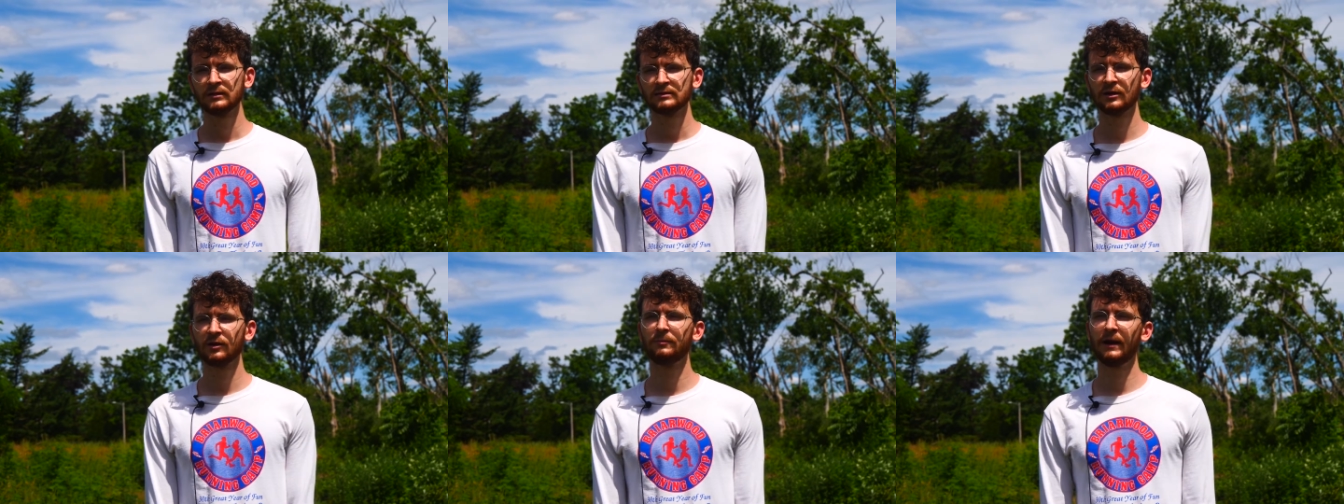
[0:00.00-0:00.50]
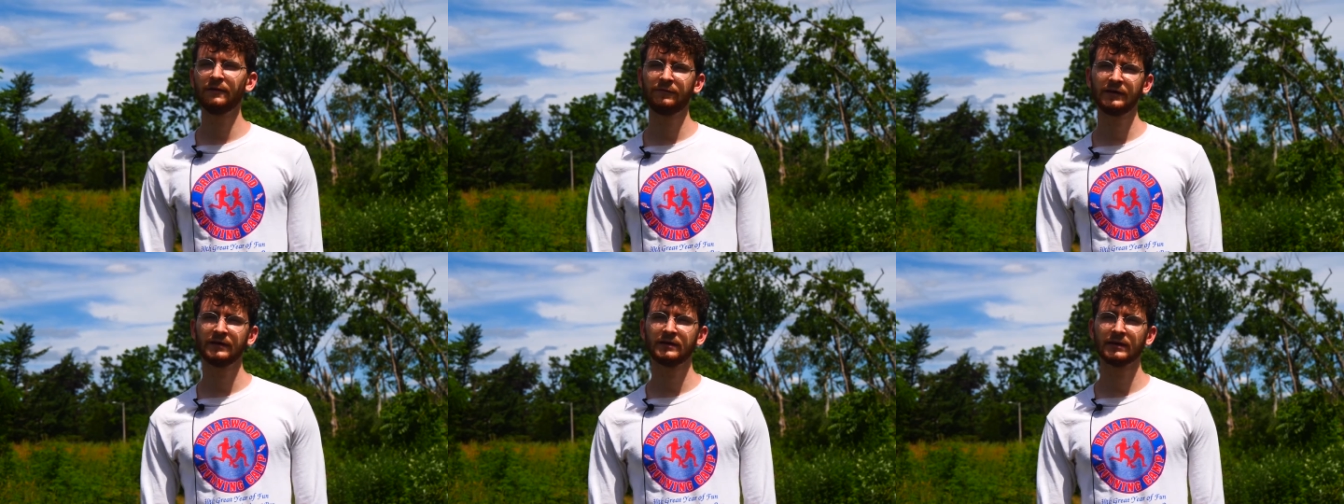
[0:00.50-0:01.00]
So the
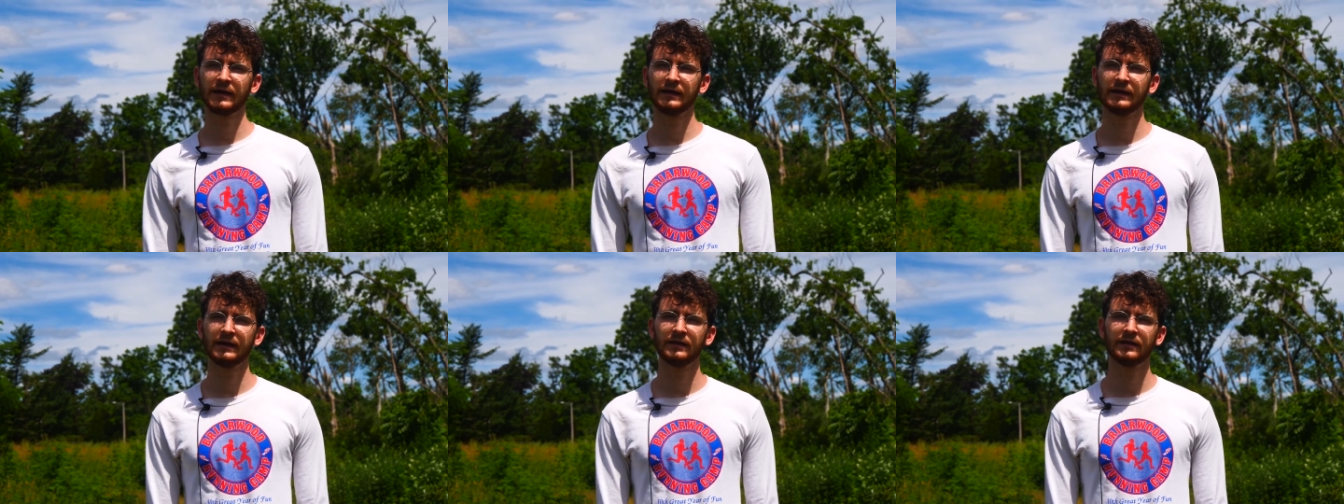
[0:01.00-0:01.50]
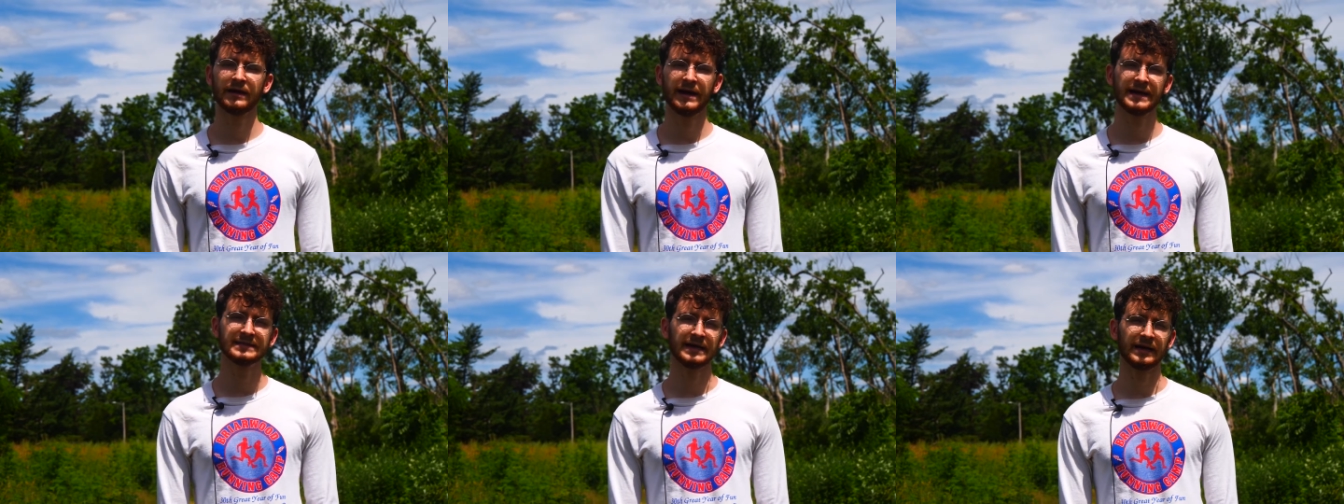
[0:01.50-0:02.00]
benefit to getting the
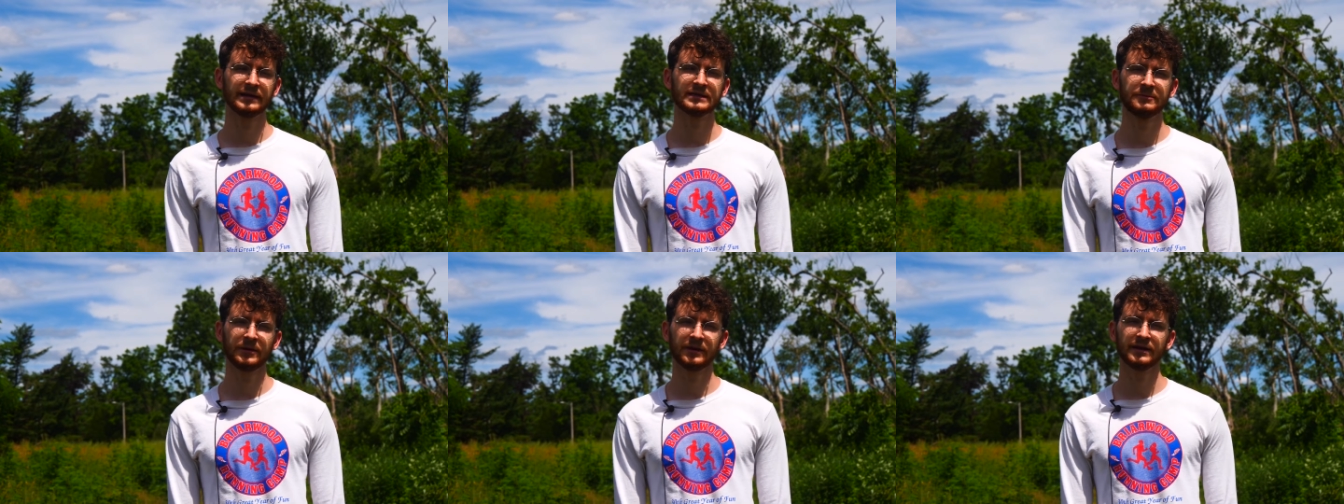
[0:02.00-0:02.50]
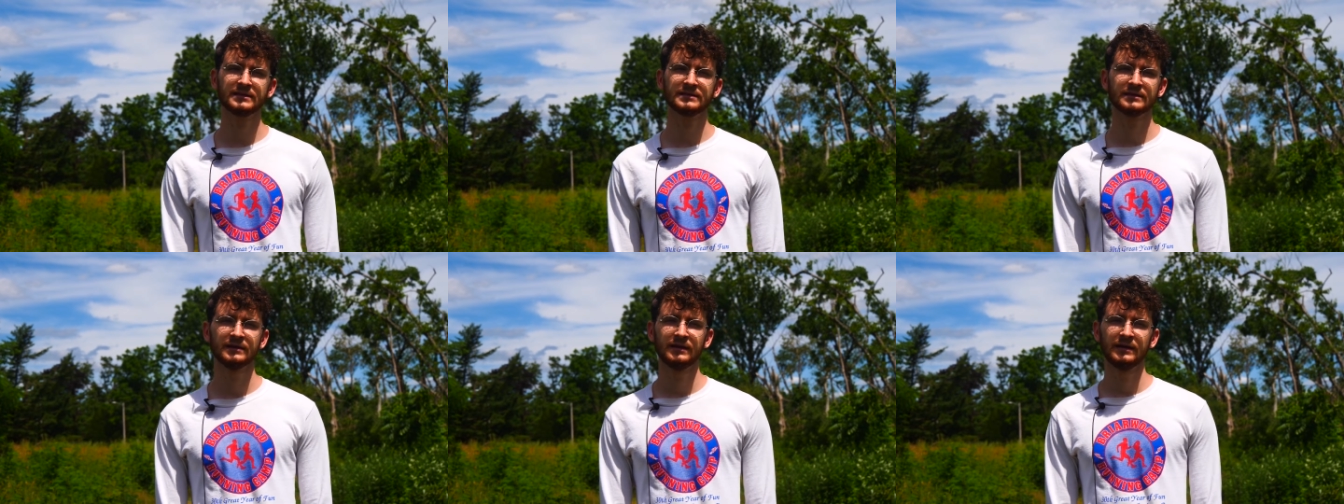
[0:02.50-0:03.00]
hands-on
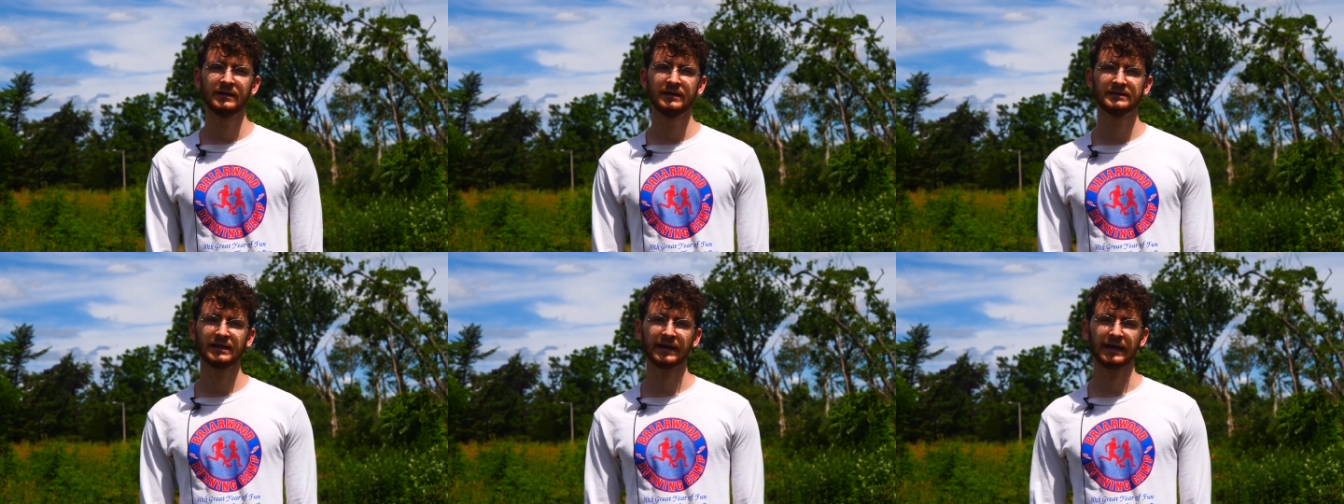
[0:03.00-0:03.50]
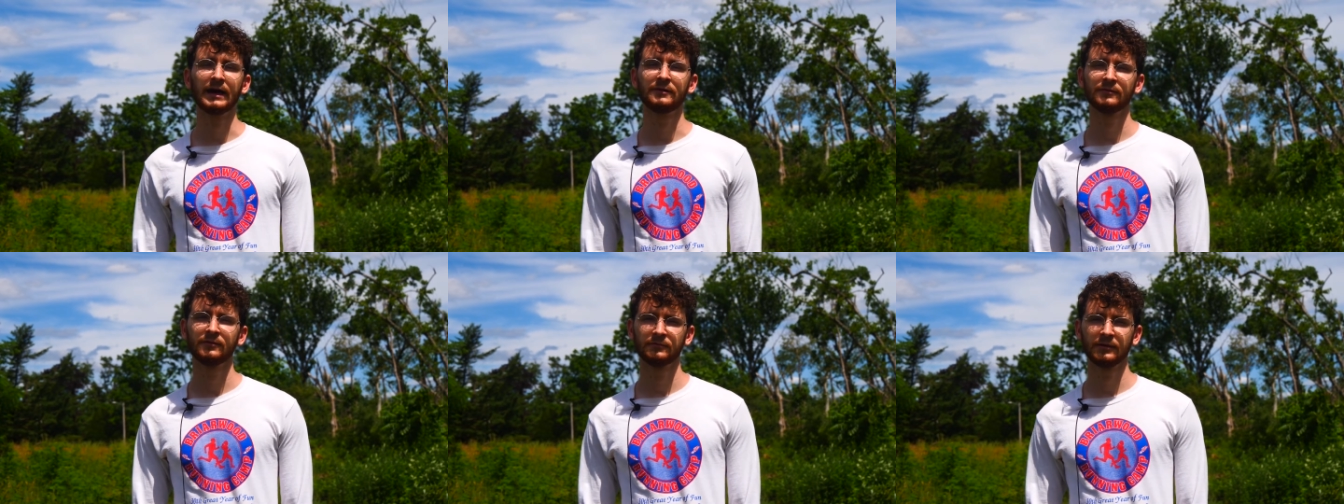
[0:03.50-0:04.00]
experience is I
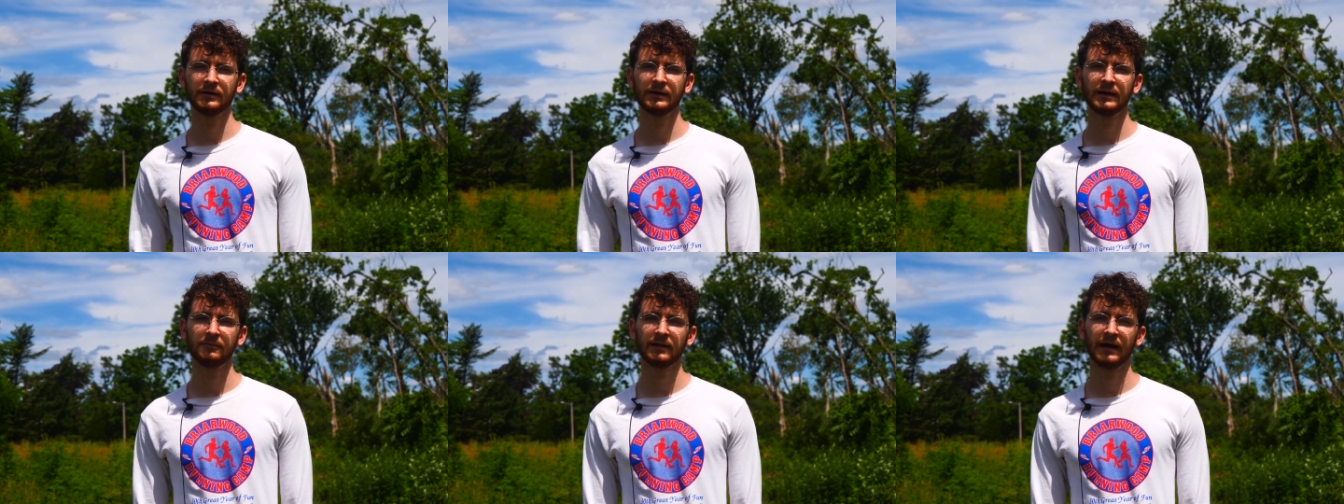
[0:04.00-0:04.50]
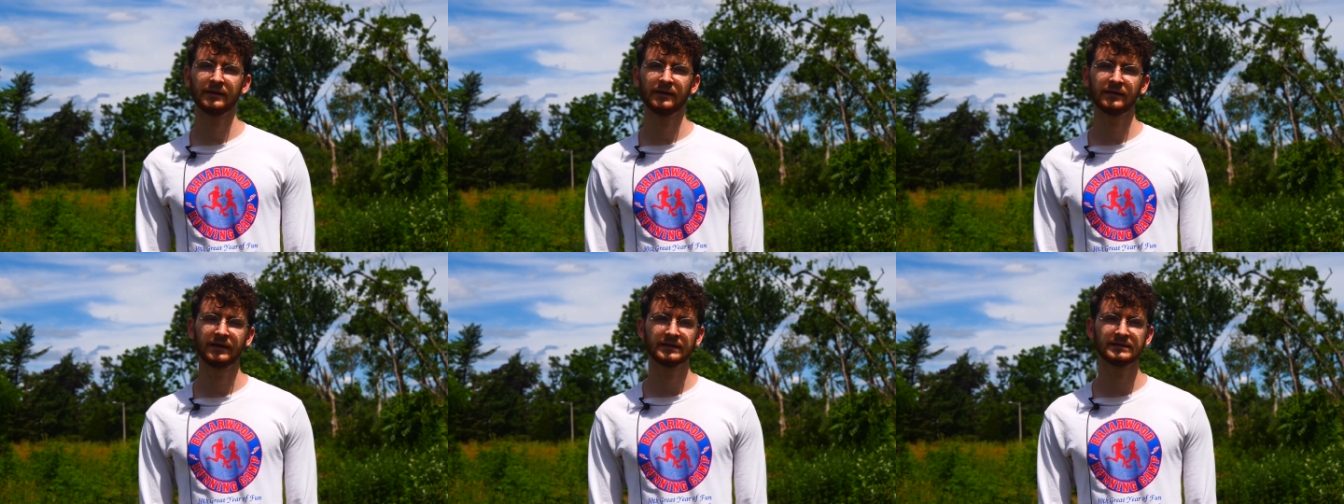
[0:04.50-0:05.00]
can really apply
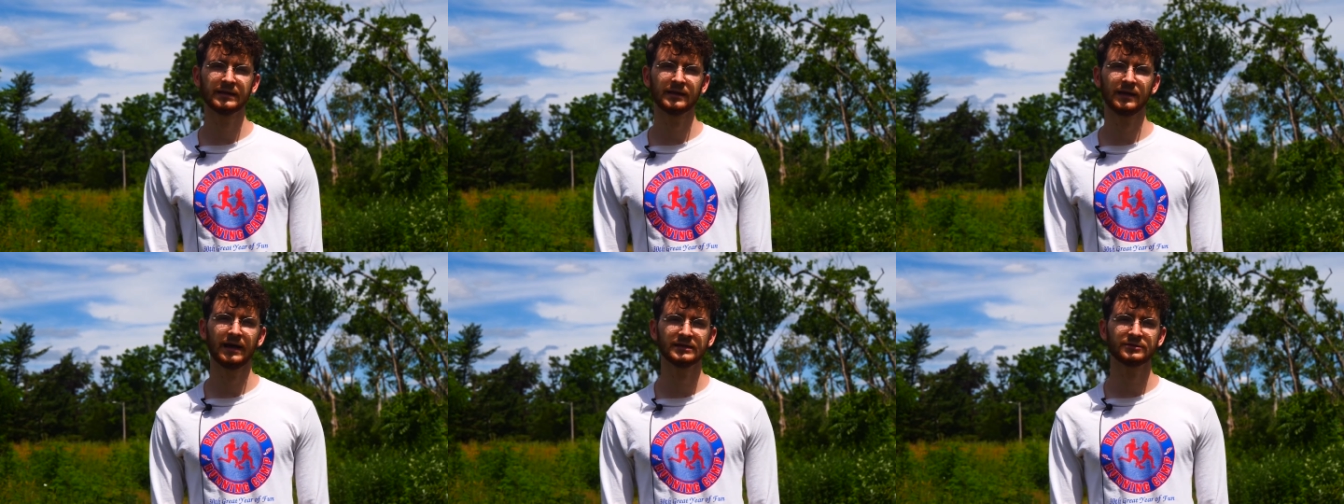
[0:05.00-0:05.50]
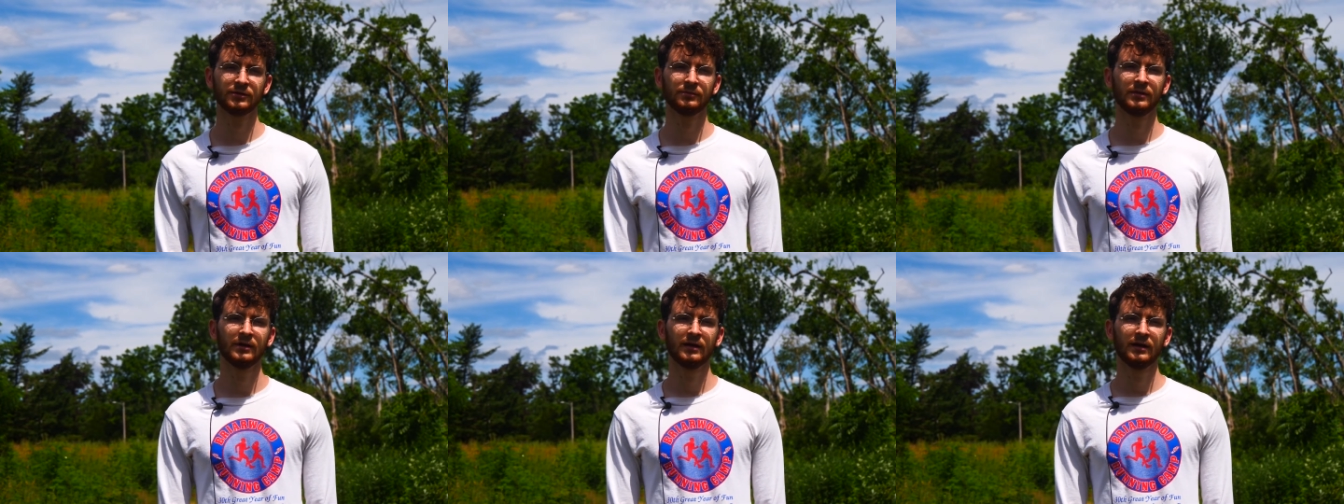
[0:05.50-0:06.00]
the things in the classroom